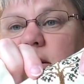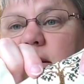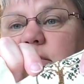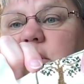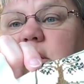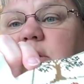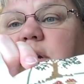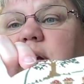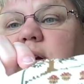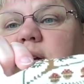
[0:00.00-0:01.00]
the leaves and the
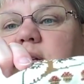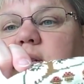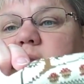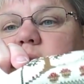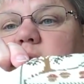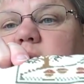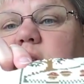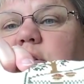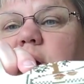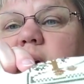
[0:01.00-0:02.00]
cherries. The
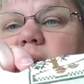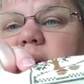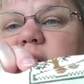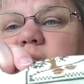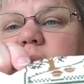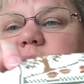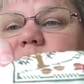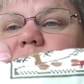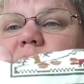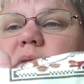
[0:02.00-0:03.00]
truck had a
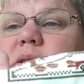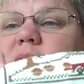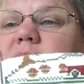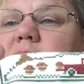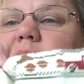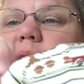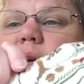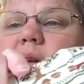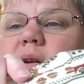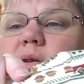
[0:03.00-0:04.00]
chassis, and that was it,
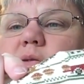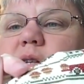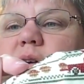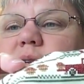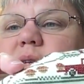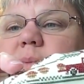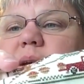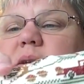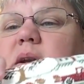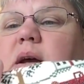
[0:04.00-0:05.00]
and no cherries in a
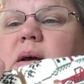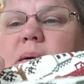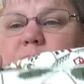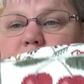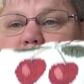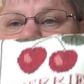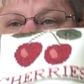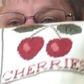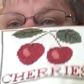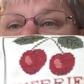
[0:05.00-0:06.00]
basket.
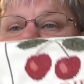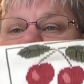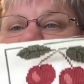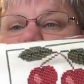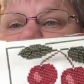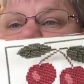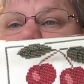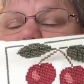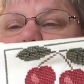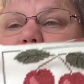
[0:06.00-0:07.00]
The cherries down
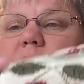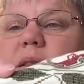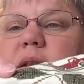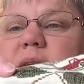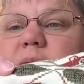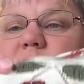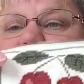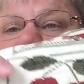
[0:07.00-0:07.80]
below had the leaves, and